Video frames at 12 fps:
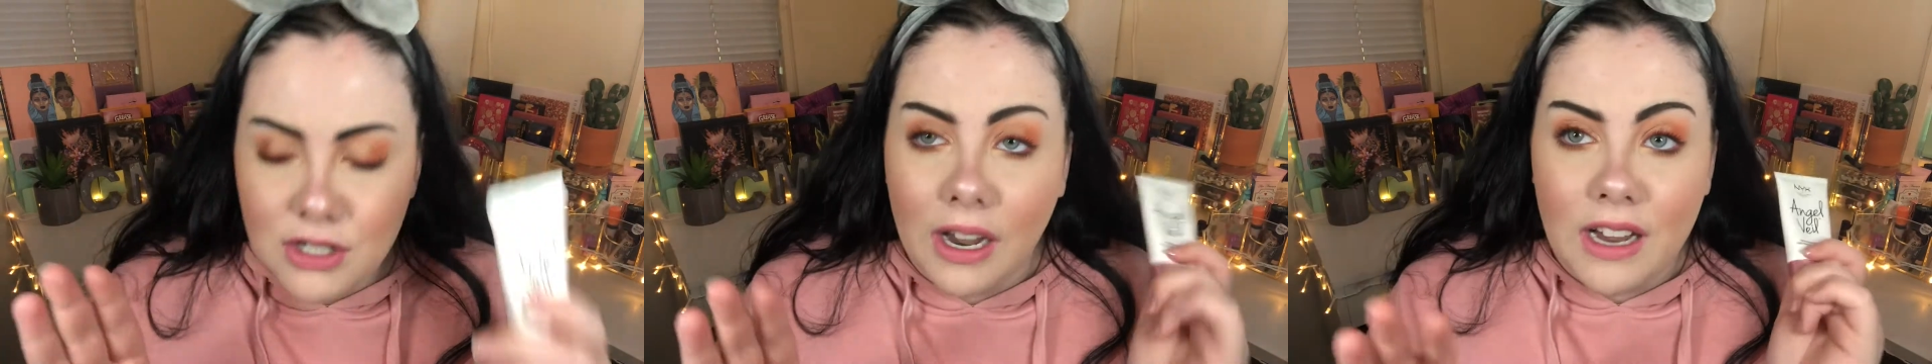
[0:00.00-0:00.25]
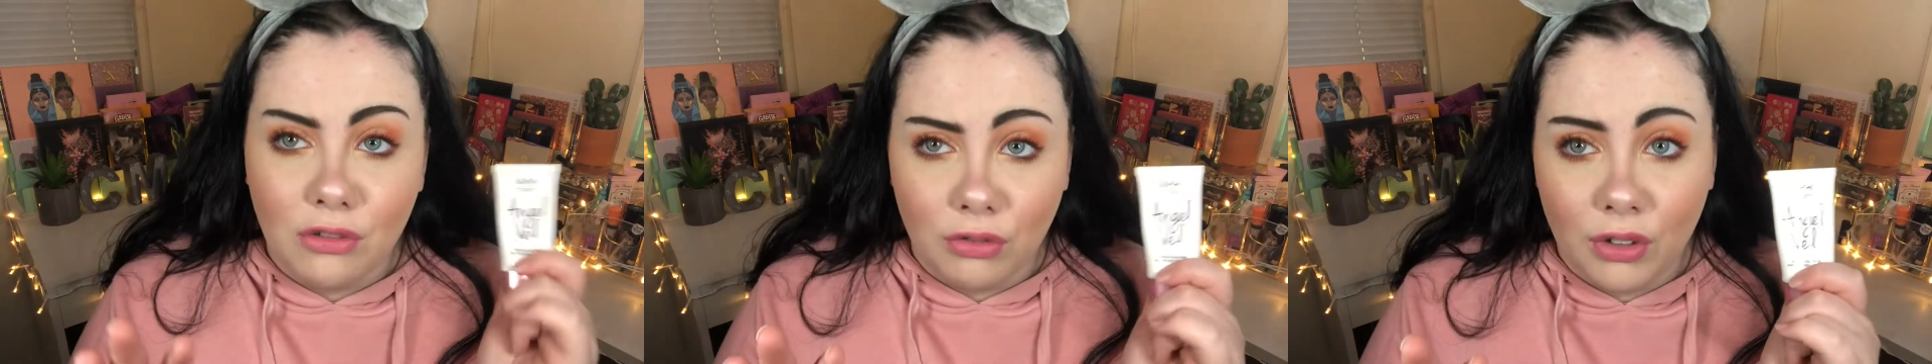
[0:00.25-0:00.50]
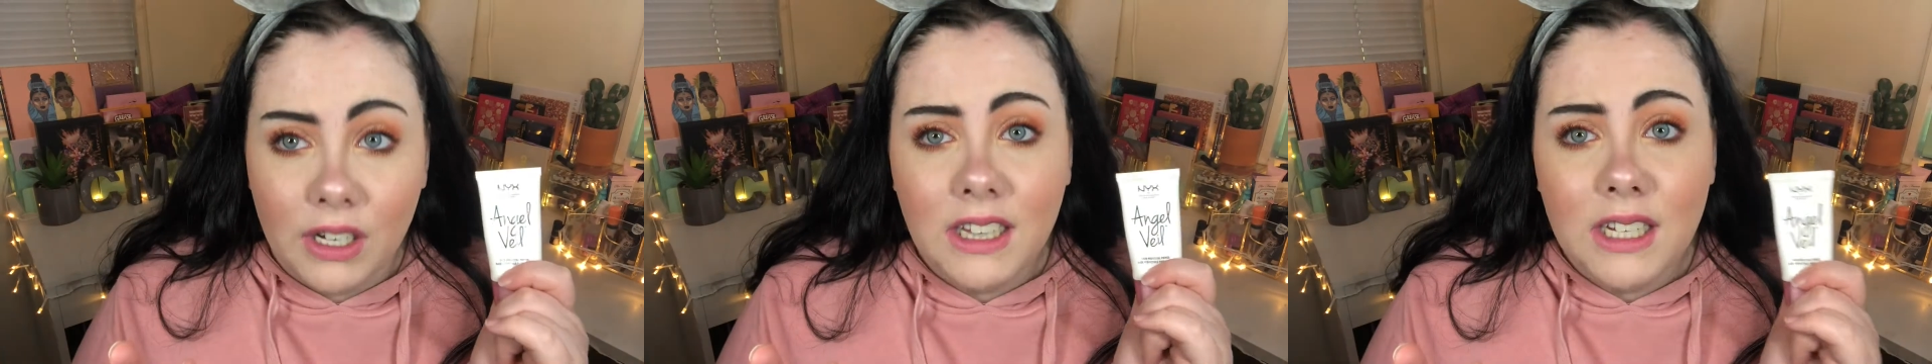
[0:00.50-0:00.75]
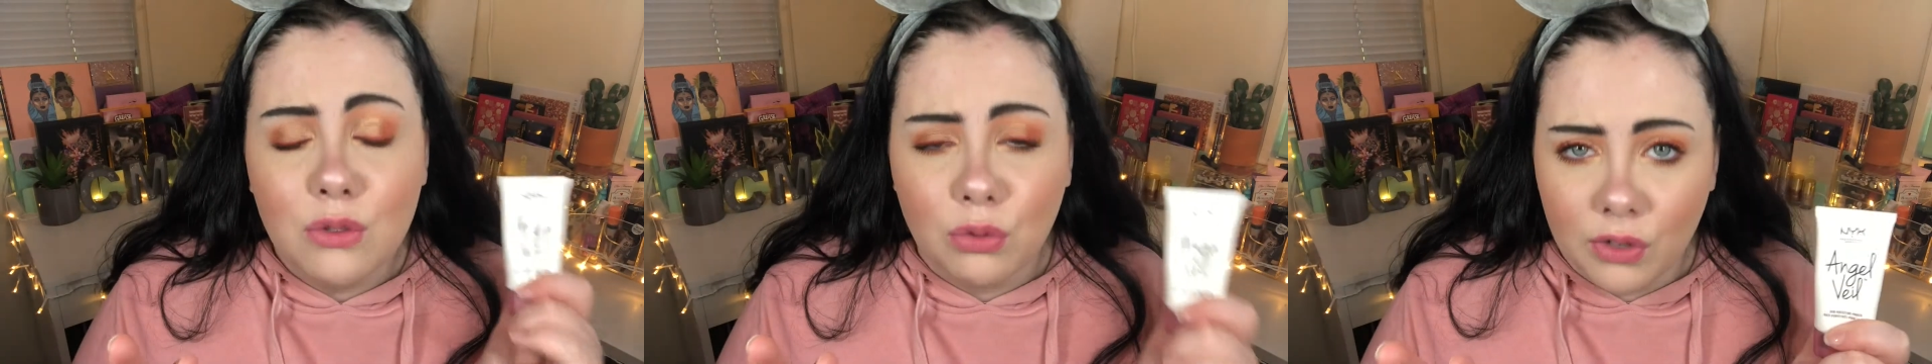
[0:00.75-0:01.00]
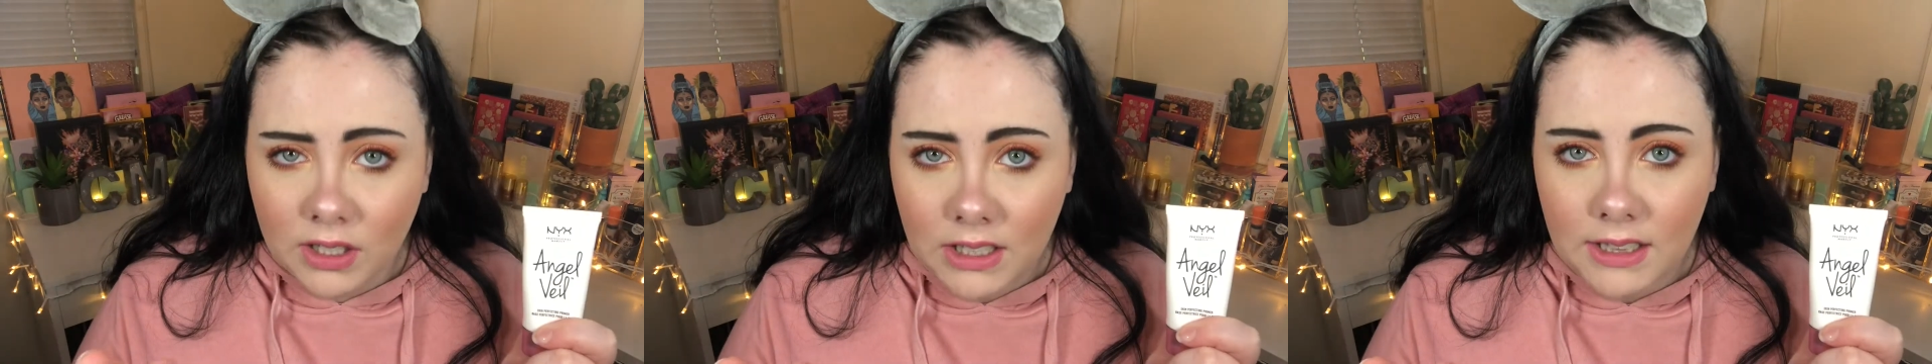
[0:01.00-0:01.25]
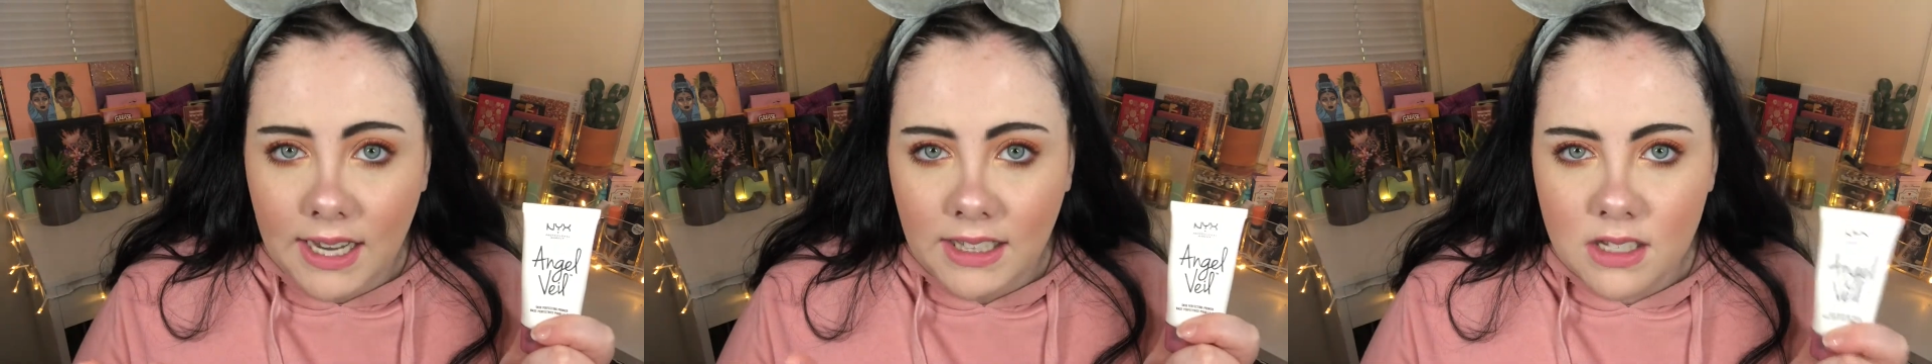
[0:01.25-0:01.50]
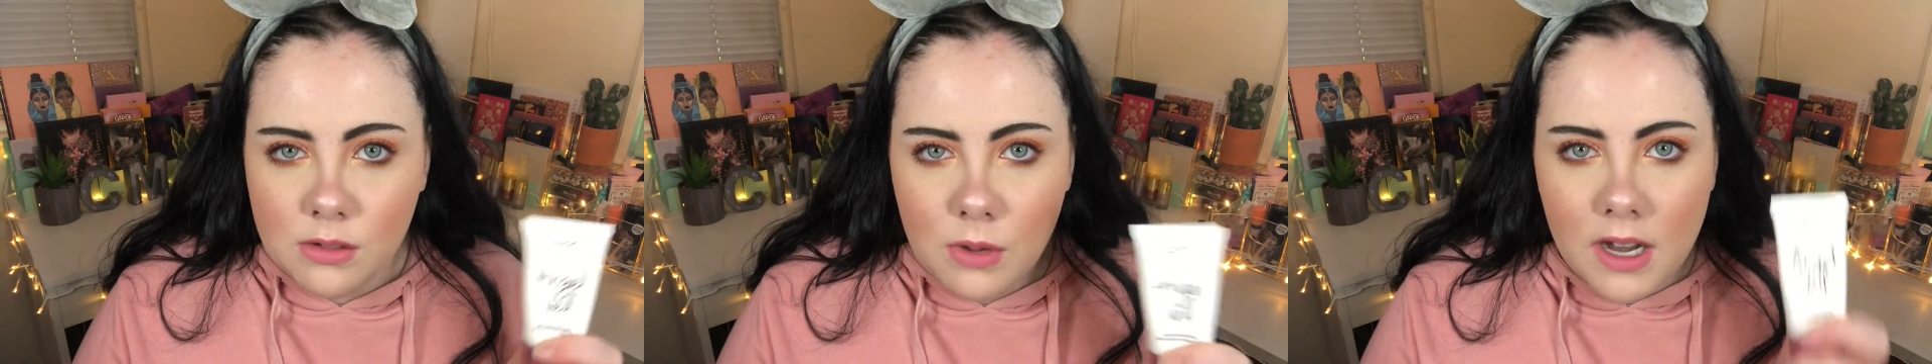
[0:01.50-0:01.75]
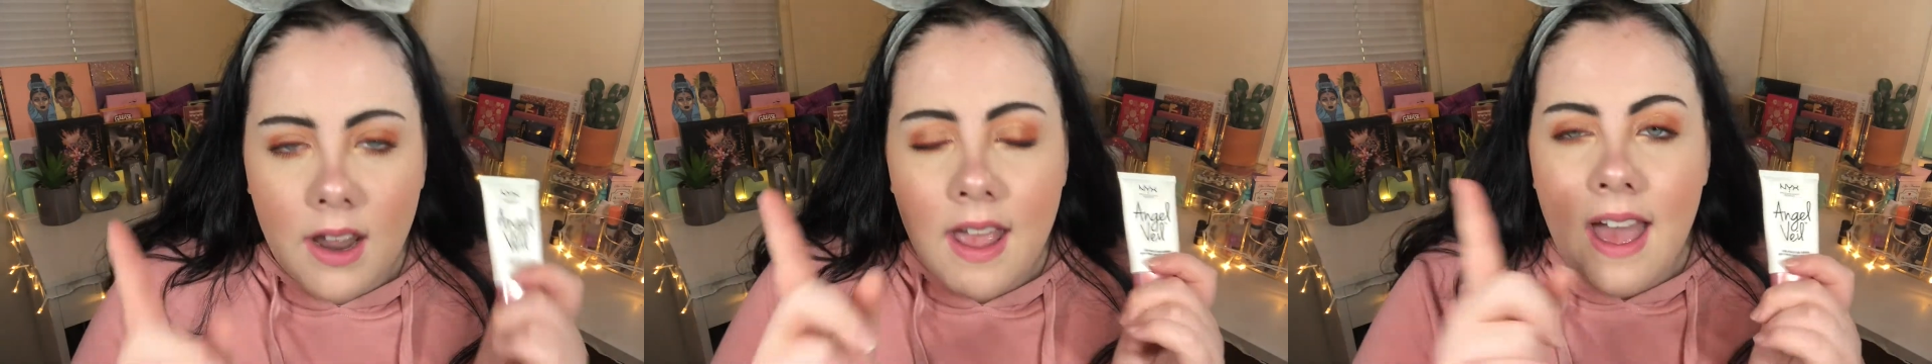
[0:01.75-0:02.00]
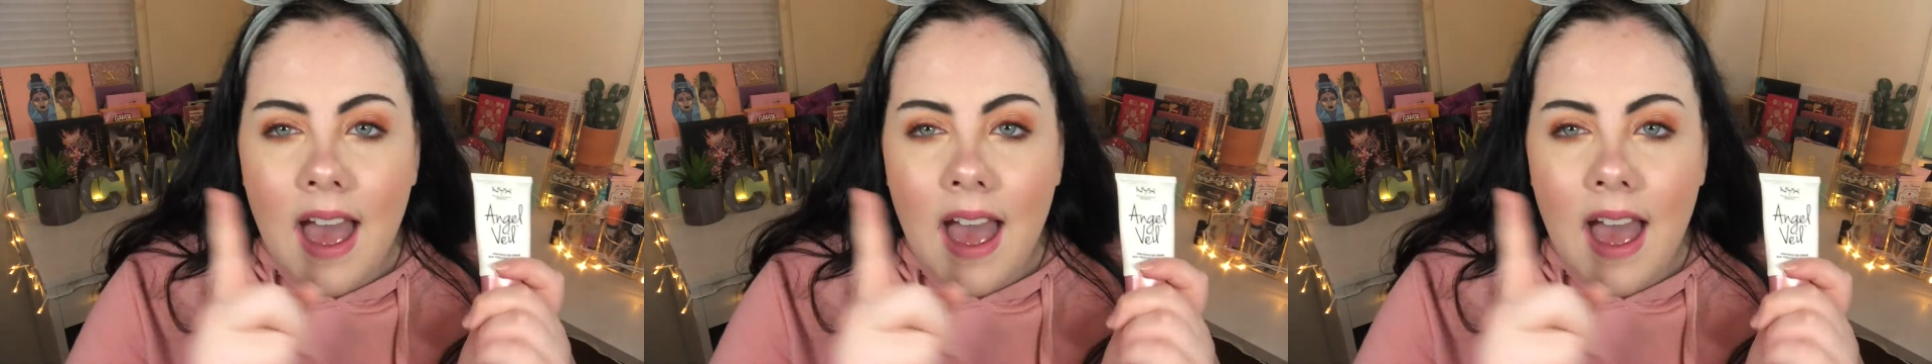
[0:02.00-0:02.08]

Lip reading: So I really like this one.